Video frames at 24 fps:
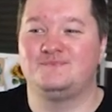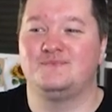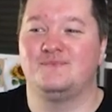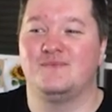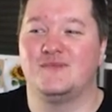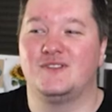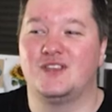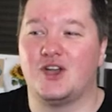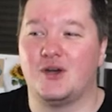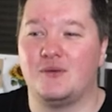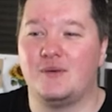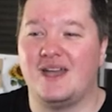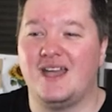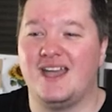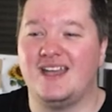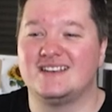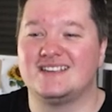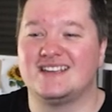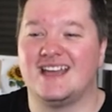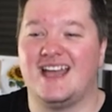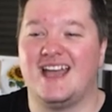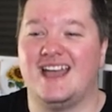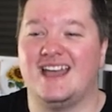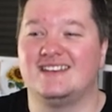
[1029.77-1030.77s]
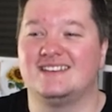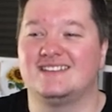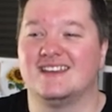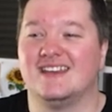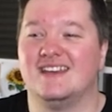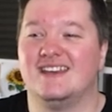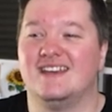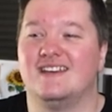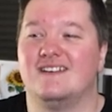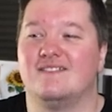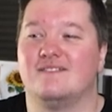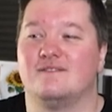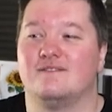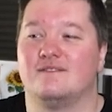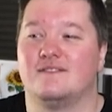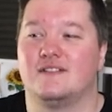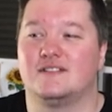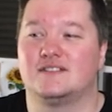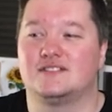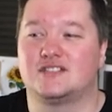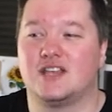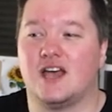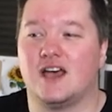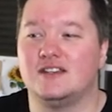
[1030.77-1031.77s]
go ahead and
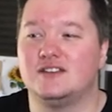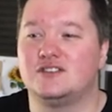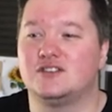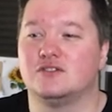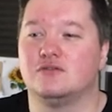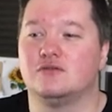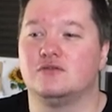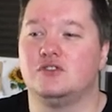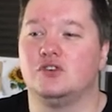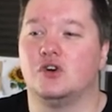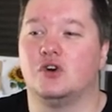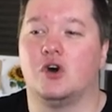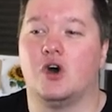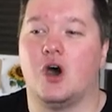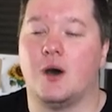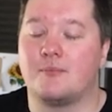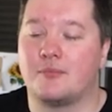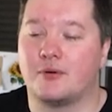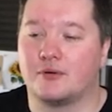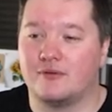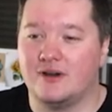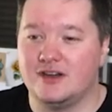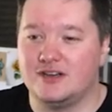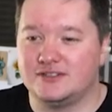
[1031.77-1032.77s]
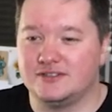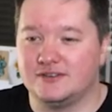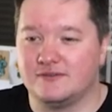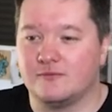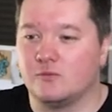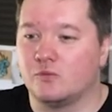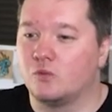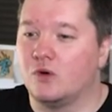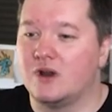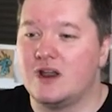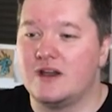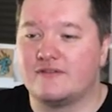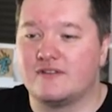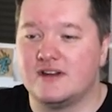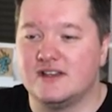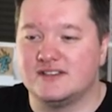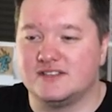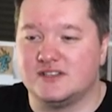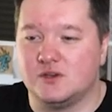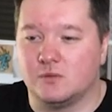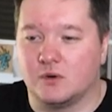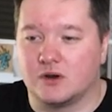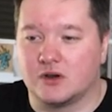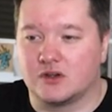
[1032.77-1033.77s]
title your operation, whatever it is you
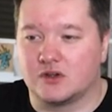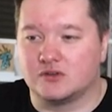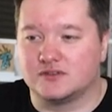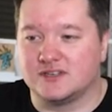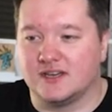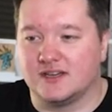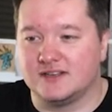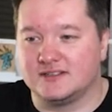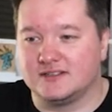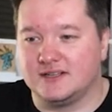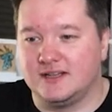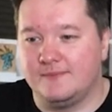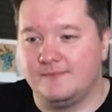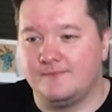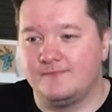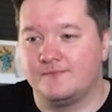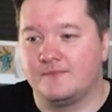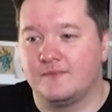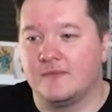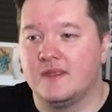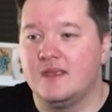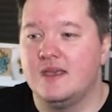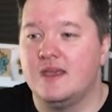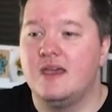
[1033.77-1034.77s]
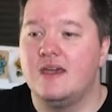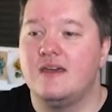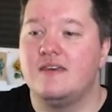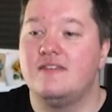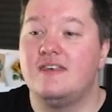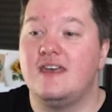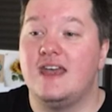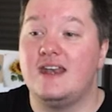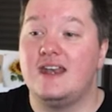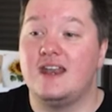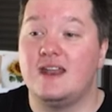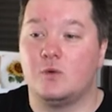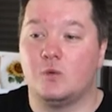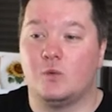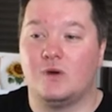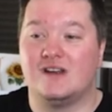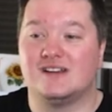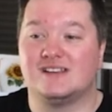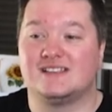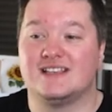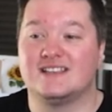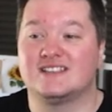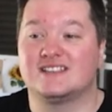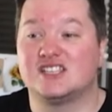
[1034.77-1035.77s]
want to title it. Then where it
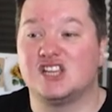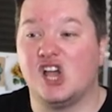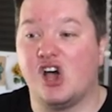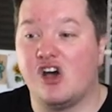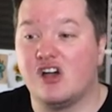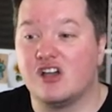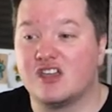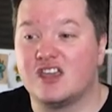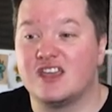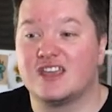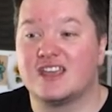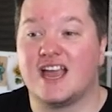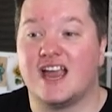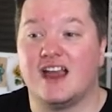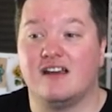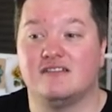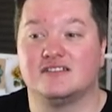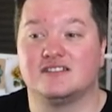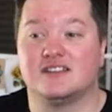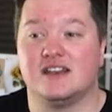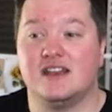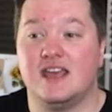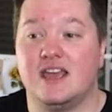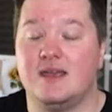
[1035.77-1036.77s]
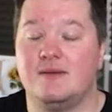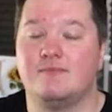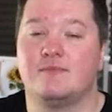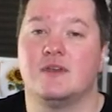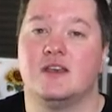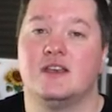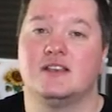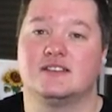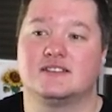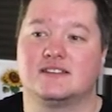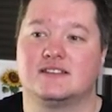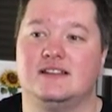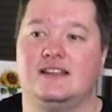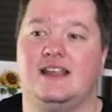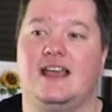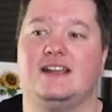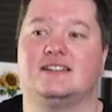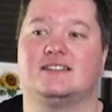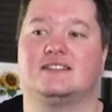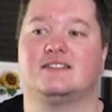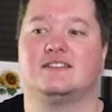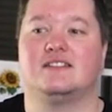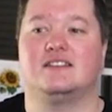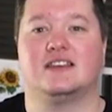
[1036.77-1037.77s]
says target character name, select
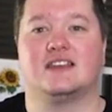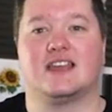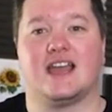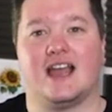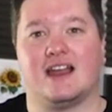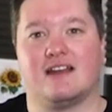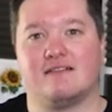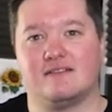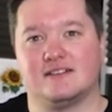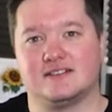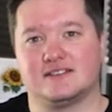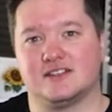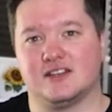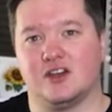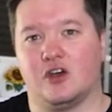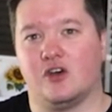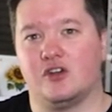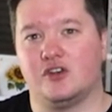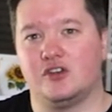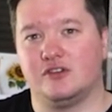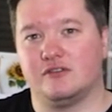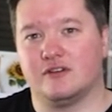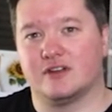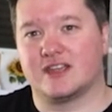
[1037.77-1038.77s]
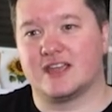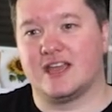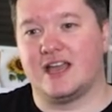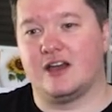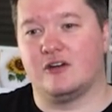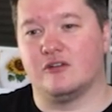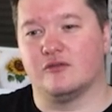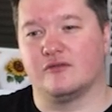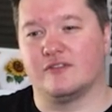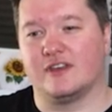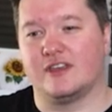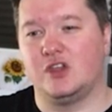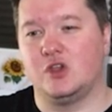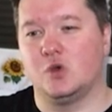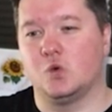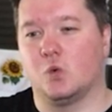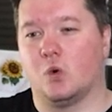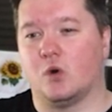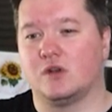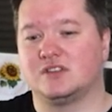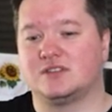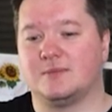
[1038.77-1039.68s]
the character on your account that you want to